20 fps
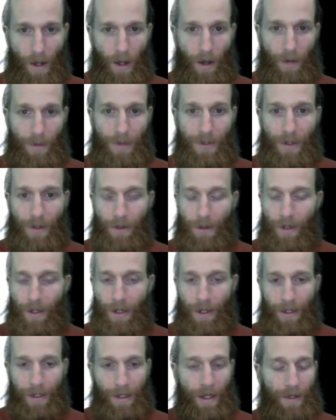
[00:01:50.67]
So
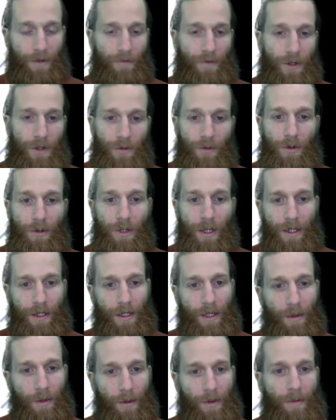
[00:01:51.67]
yeah, the visual, and
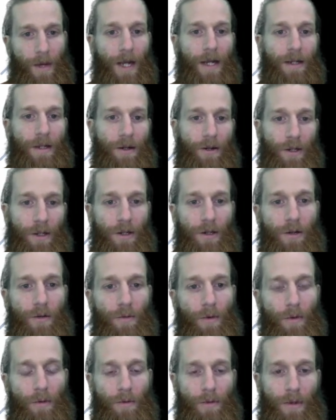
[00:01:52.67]
keeping in mind, here
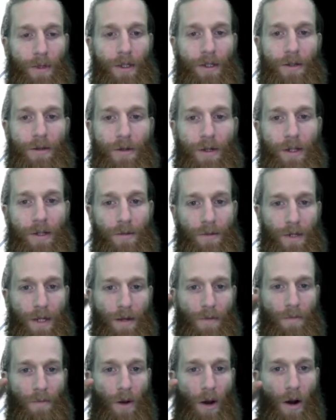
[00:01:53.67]
what we're really doing is we're
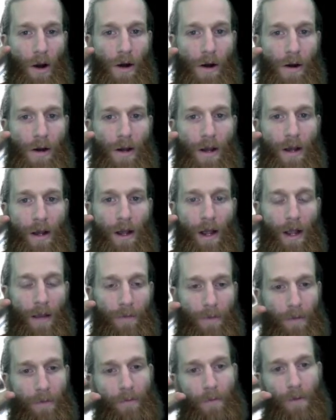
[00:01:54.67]
taking bar and
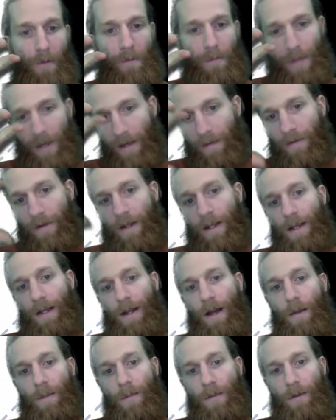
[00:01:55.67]
we're pivoting it
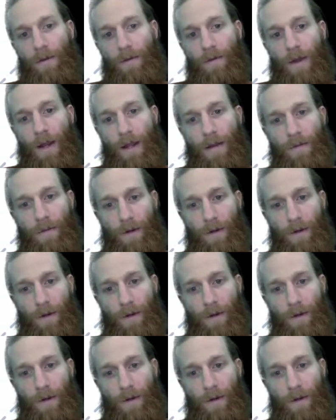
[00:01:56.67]
up, right?